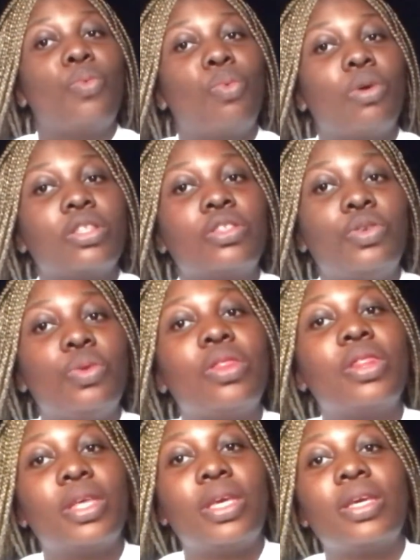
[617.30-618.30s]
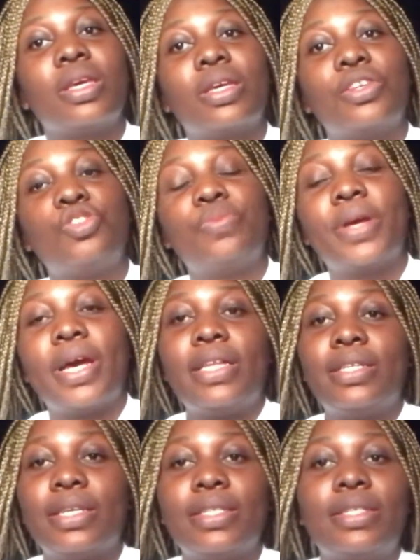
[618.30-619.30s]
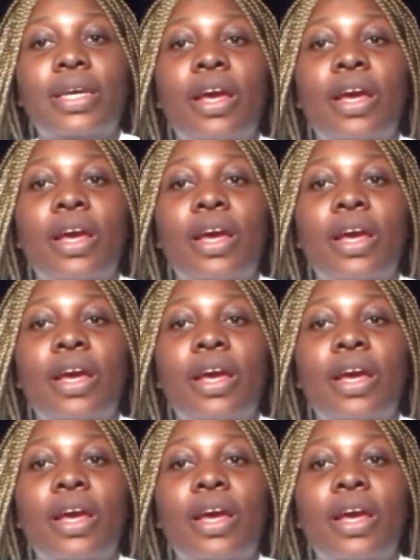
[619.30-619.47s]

what you think should be added